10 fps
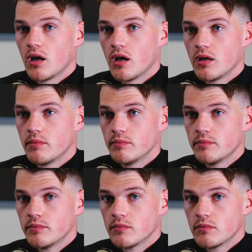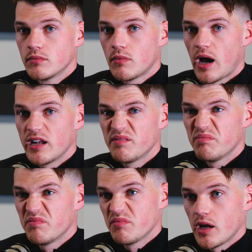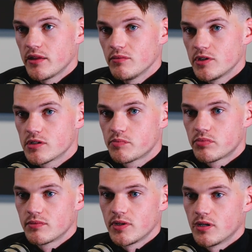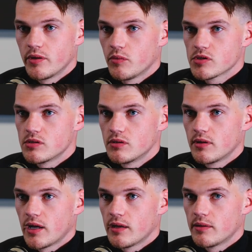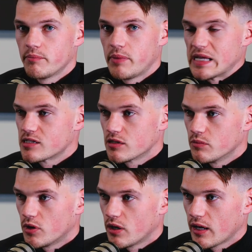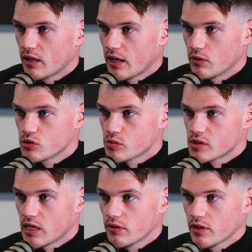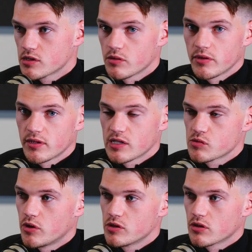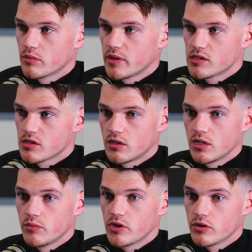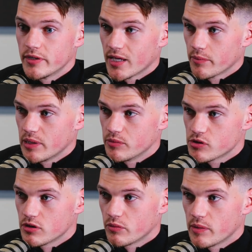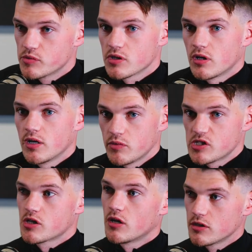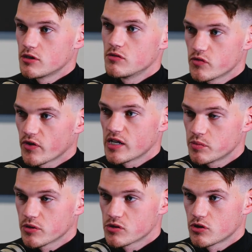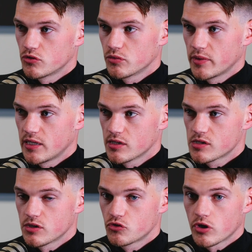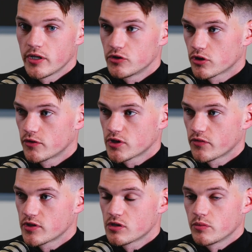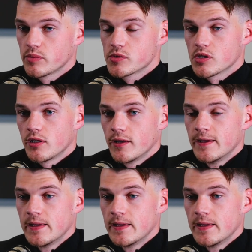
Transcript: And I think we just, you know, it wasn't better than what else was out there. So I think that's why it took a bit of time. We couldn't get people to the website. We started to use Facebook and social medias to try and drive traffic to the website.